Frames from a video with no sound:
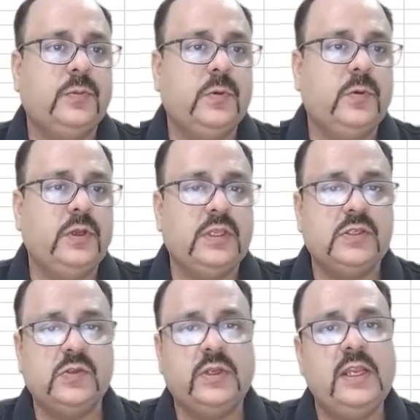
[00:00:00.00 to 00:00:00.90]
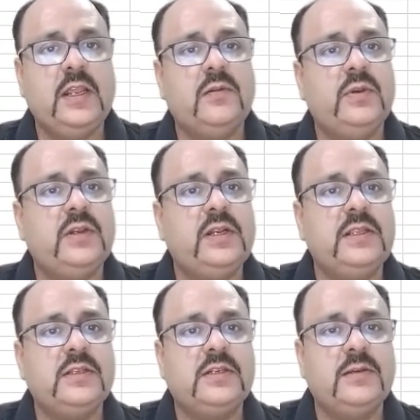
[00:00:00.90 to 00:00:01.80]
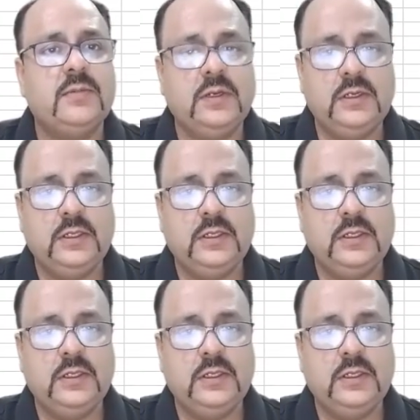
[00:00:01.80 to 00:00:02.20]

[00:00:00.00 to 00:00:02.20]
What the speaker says: Okay, so here I'll be creating the table.